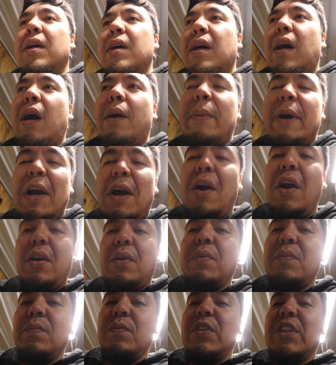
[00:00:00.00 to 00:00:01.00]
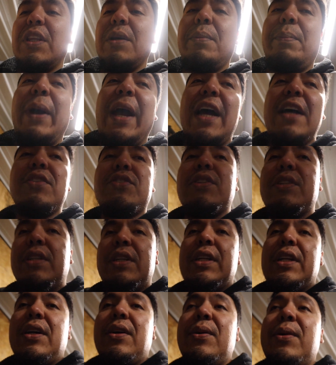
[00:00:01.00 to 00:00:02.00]
all my heart, with the passion, you
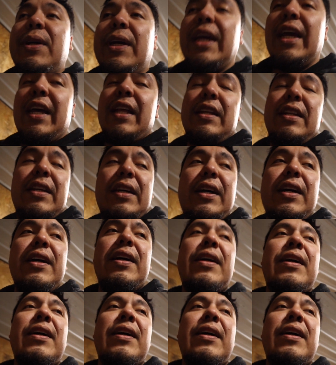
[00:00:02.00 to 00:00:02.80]
know, and I